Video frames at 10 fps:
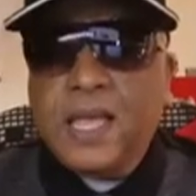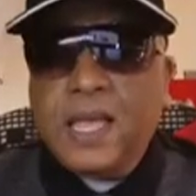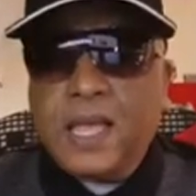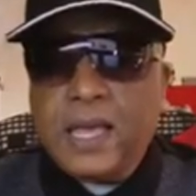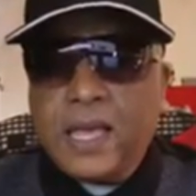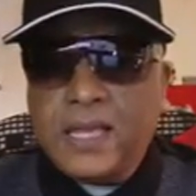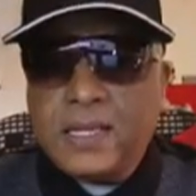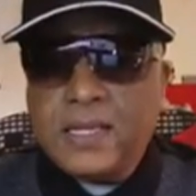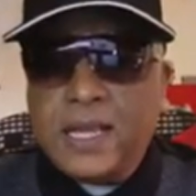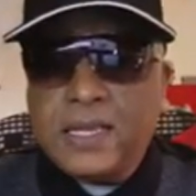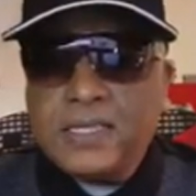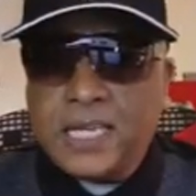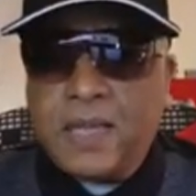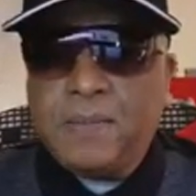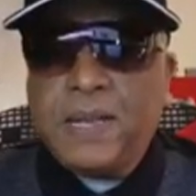in
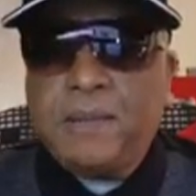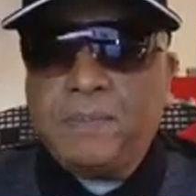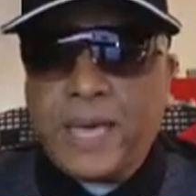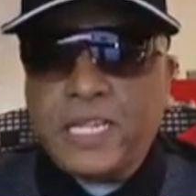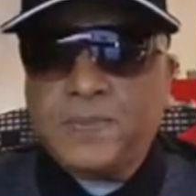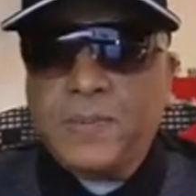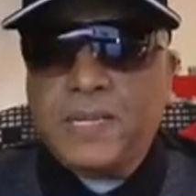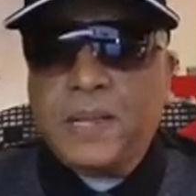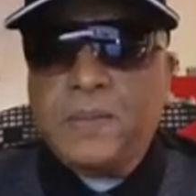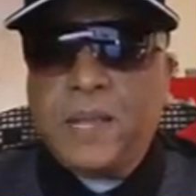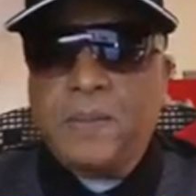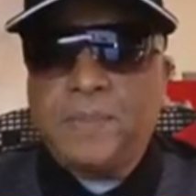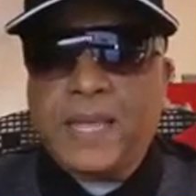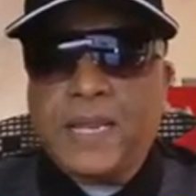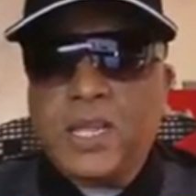shame and embarrassment, and
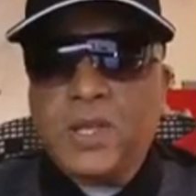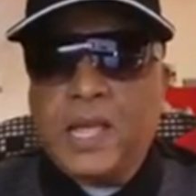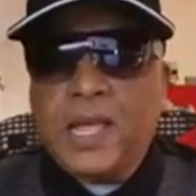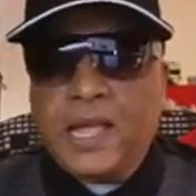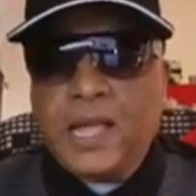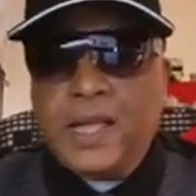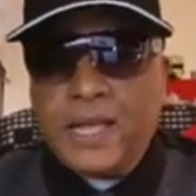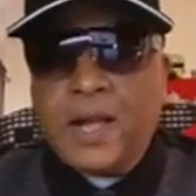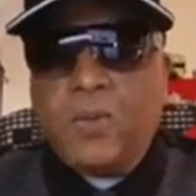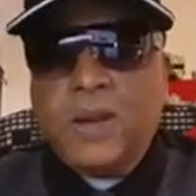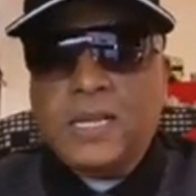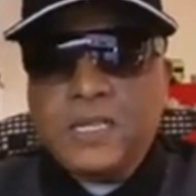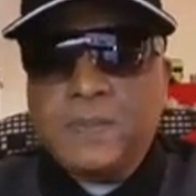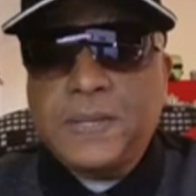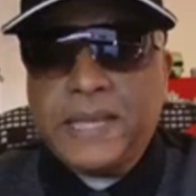apparently,
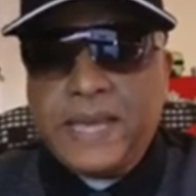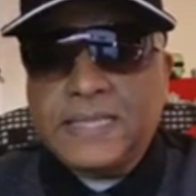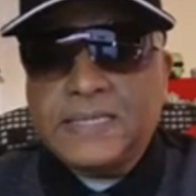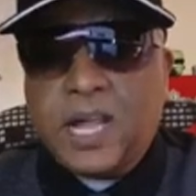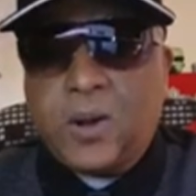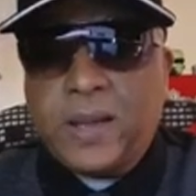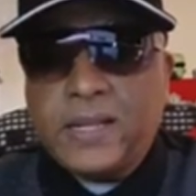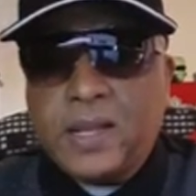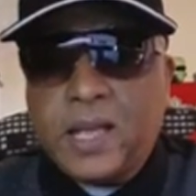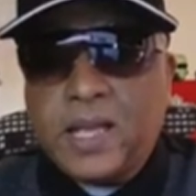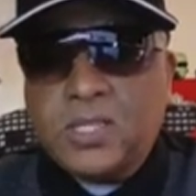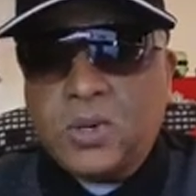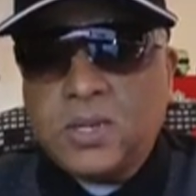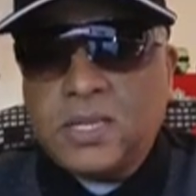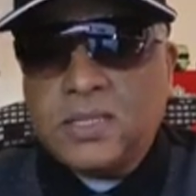dipping their heads now. And
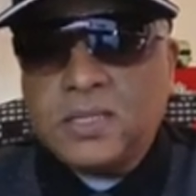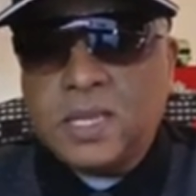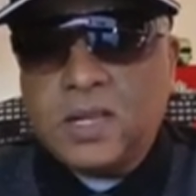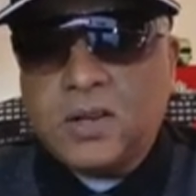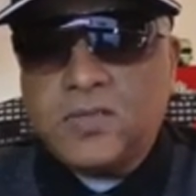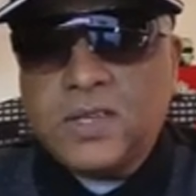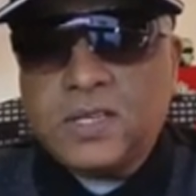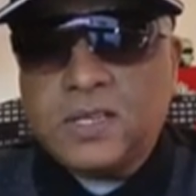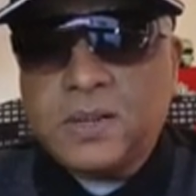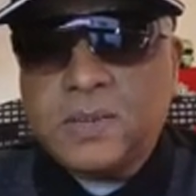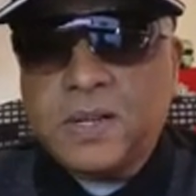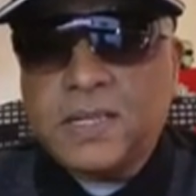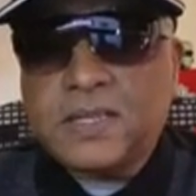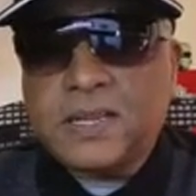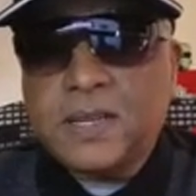Tony is a convicted criminal
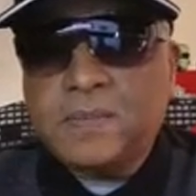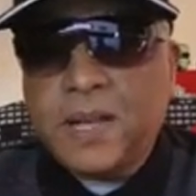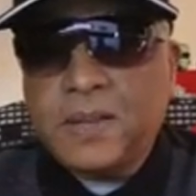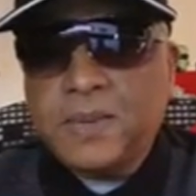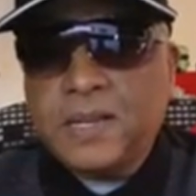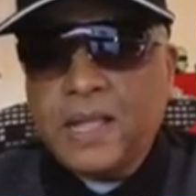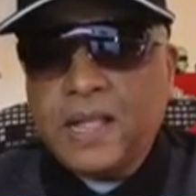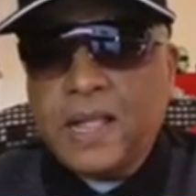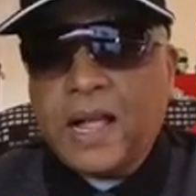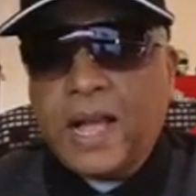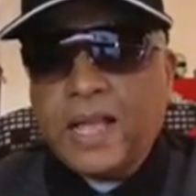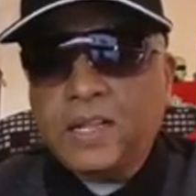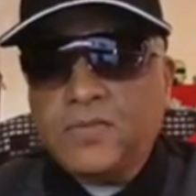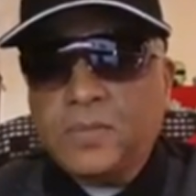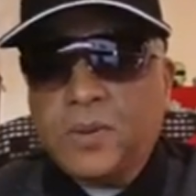and still in parliament. Height
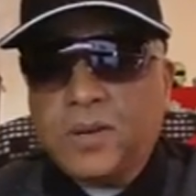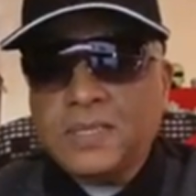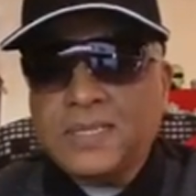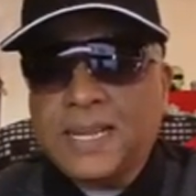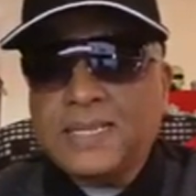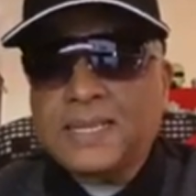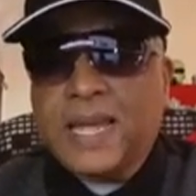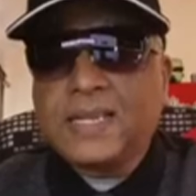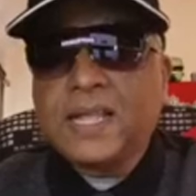of hypocrisy. That is right,